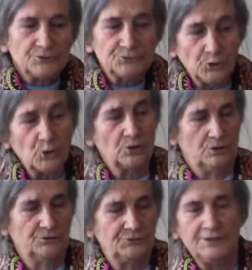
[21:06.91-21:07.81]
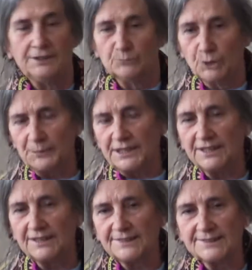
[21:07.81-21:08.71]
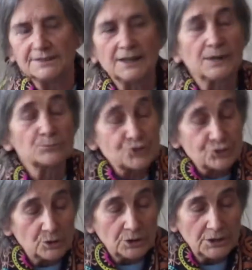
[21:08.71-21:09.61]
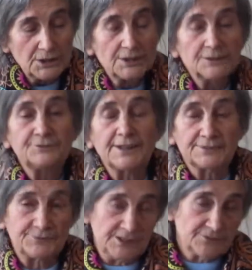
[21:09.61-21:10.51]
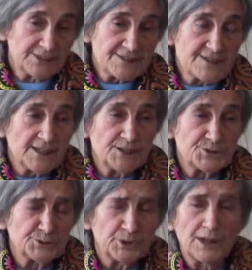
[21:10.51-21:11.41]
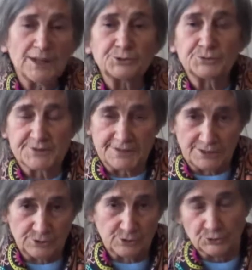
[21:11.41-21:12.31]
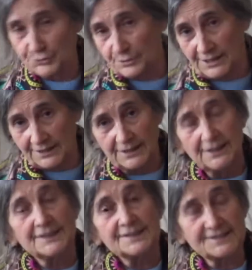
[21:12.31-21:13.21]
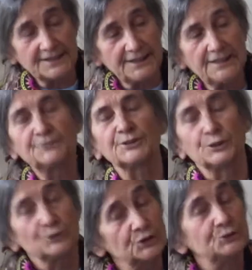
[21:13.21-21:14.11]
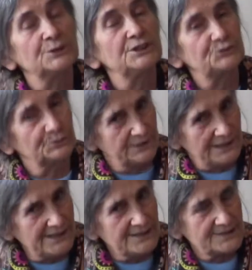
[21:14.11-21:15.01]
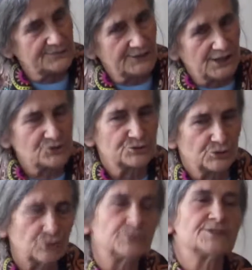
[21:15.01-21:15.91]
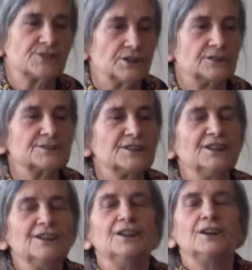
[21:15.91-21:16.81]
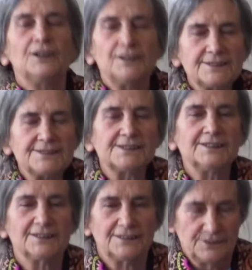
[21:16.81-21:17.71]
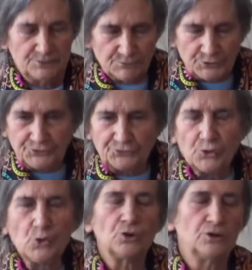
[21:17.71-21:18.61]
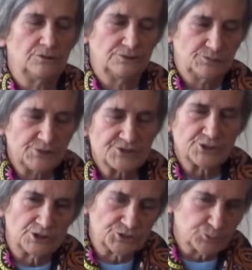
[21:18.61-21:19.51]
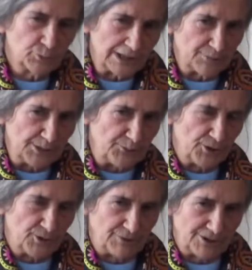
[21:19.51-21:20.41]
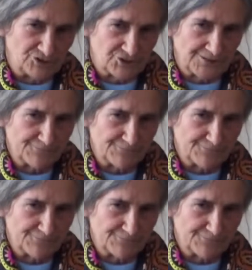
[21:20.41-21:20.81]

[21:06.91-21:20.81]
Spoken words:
For the MOBI-KIDS, I'm sure that the investigator had to sign a contract saying they're not going to release the national result until the full results will be published.